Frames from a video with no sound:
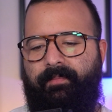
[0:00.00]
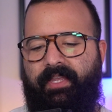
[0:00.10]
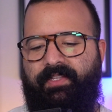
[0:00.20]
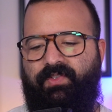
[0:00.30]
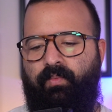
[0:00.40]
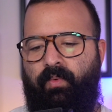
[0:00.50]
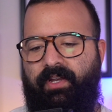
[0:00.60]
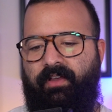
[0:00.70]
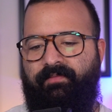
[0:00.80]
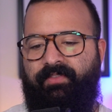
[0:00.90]
It's one
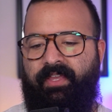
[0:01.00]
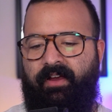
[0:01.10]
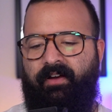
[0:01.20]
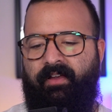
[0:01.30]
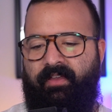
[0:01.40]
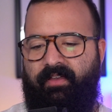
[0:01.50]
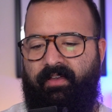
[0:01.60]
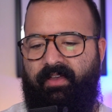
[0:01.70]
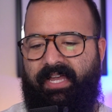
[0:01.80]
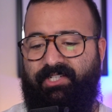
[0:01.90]
of their,
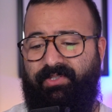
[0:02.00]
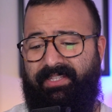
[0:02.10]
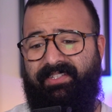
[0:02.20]
actually, this is